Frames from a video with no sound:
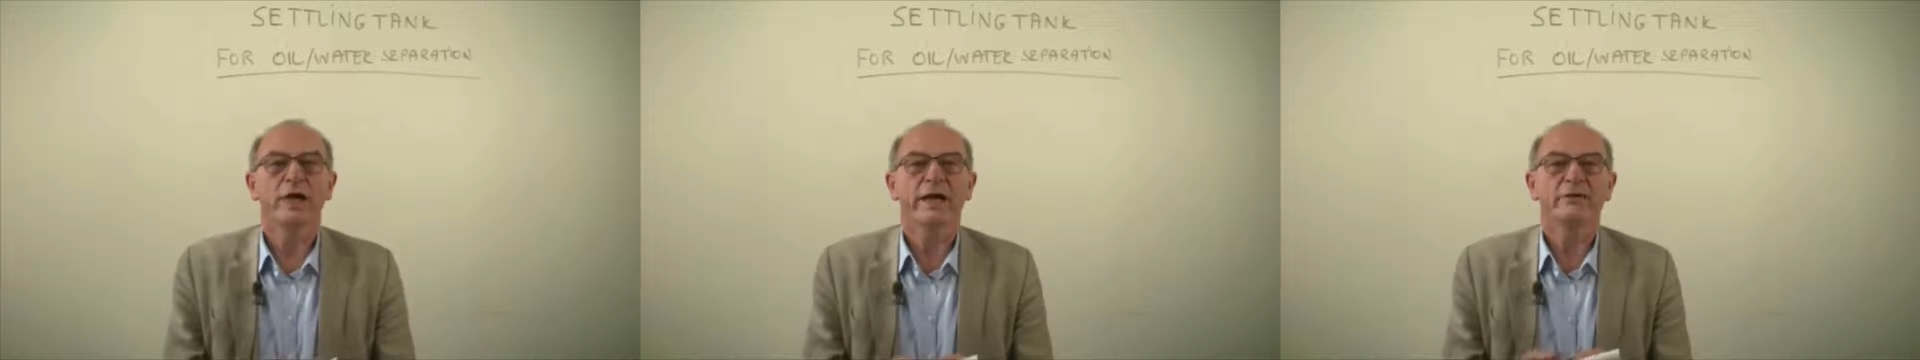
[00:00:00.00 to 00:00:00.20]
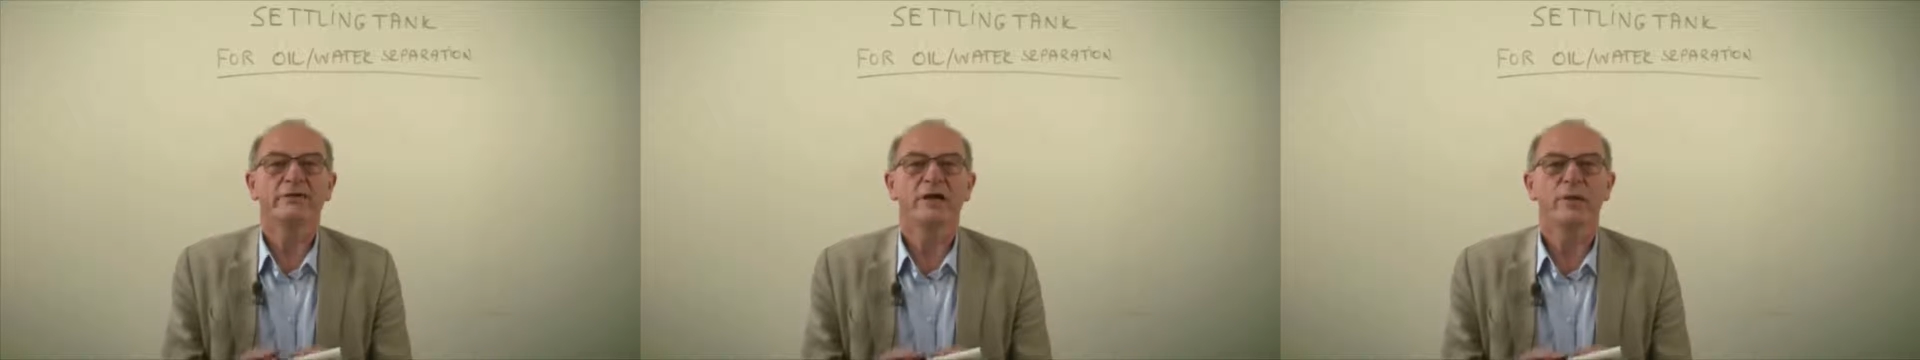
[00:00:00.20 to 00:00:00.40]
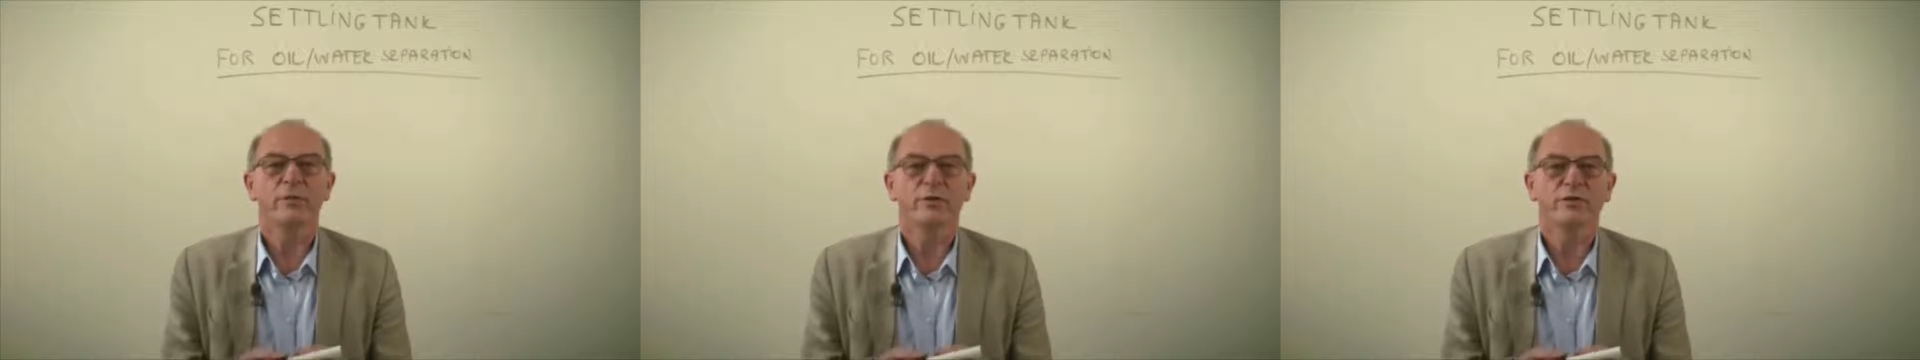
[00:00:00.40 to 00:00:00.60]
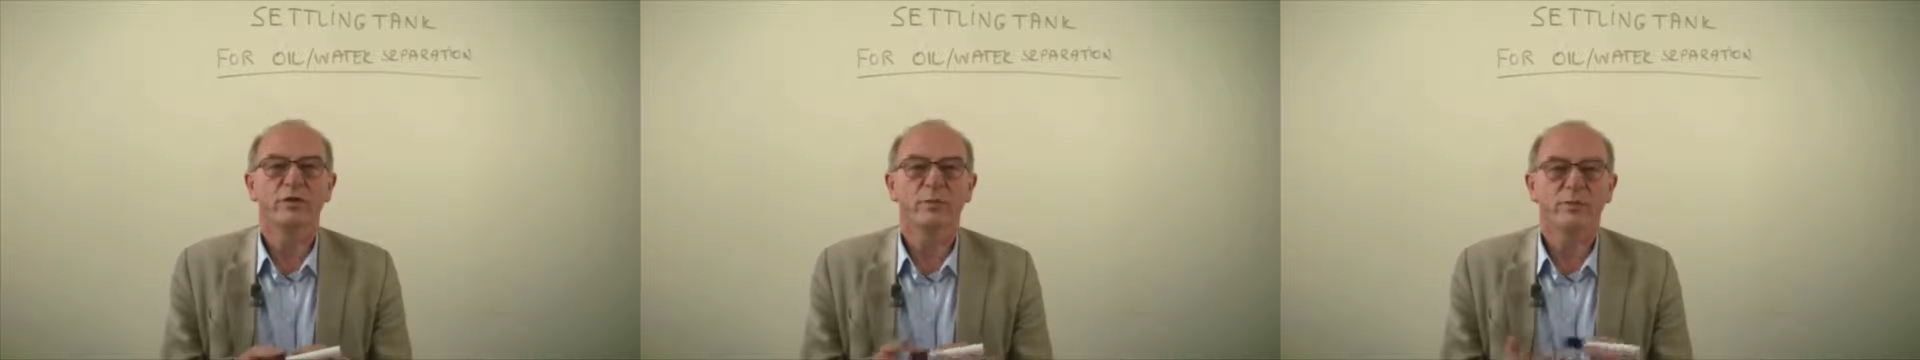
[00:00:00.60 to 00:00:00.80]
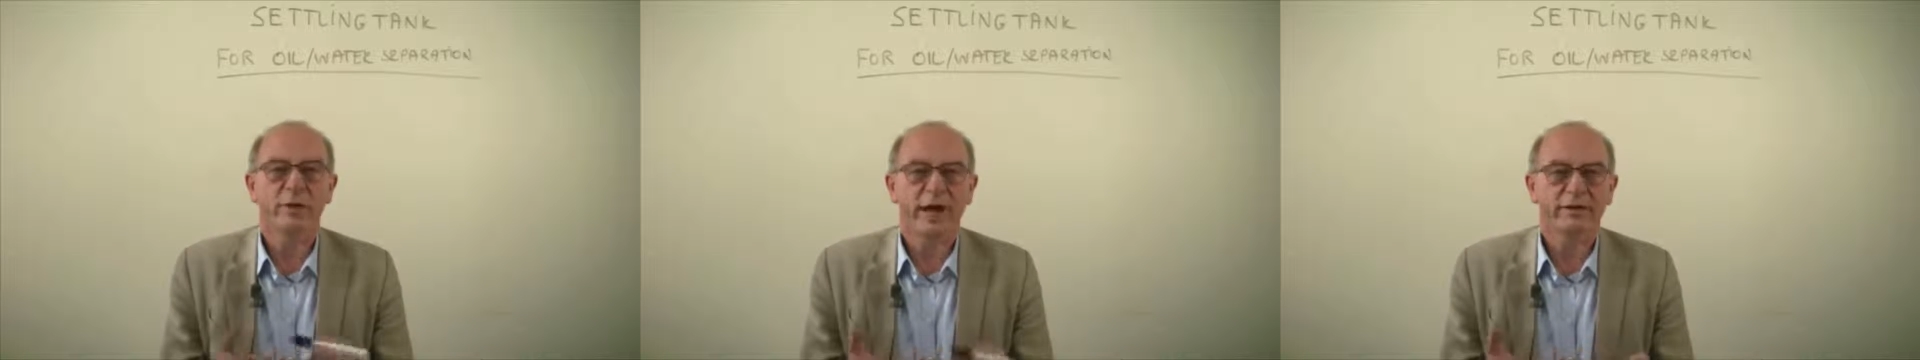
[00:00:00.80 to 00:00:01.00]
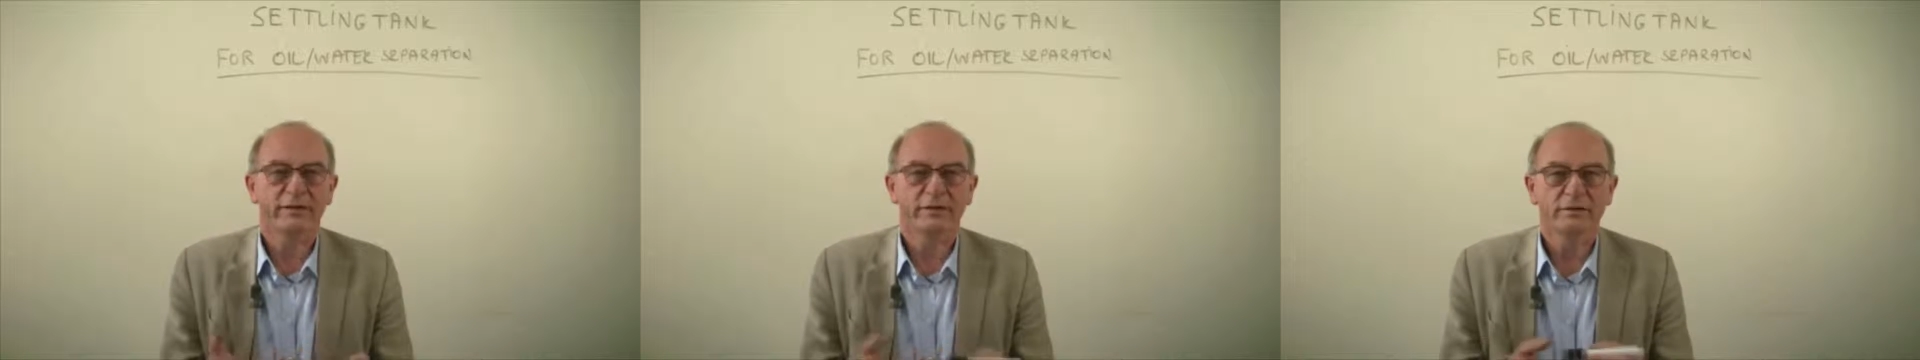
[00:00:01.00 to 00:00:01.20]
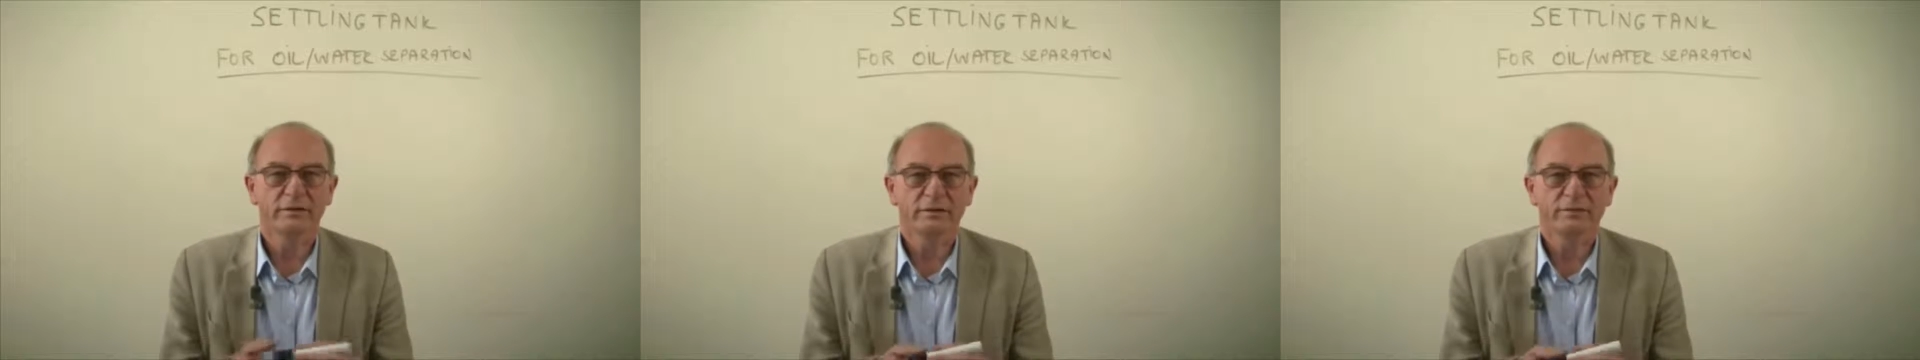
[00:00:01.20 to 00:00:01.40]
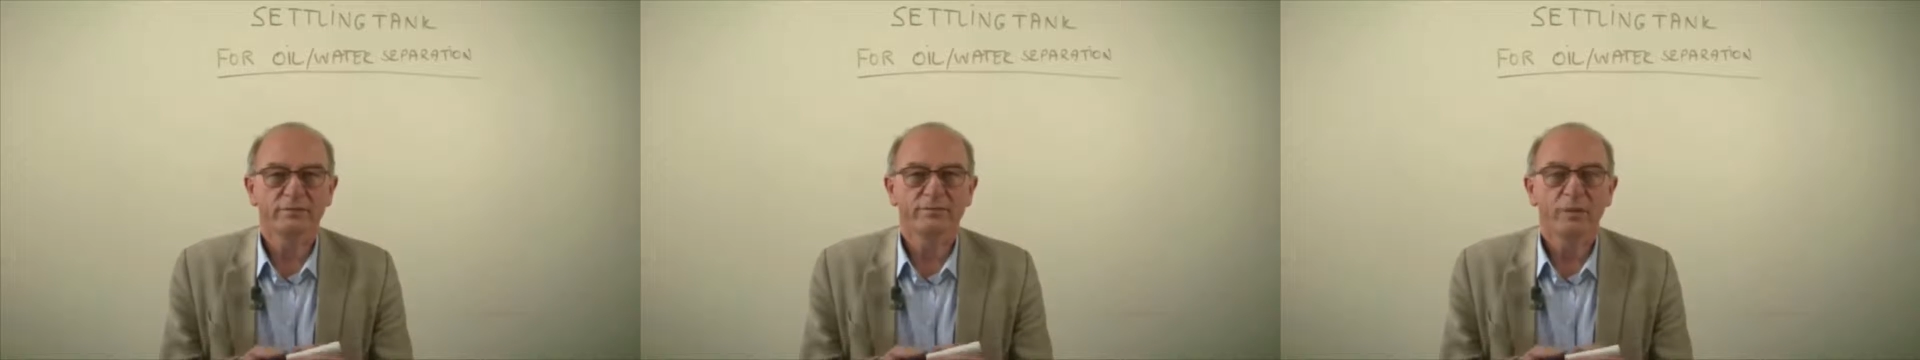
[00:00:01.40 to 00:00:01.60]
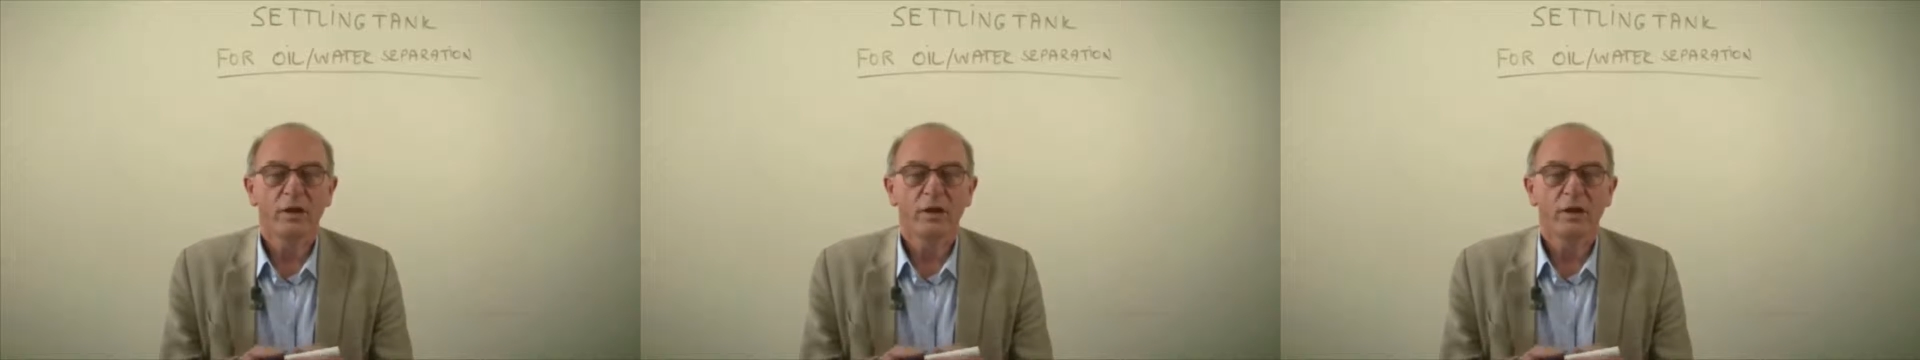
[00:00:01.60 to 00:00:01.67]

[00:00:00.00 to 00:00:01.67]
example from practice.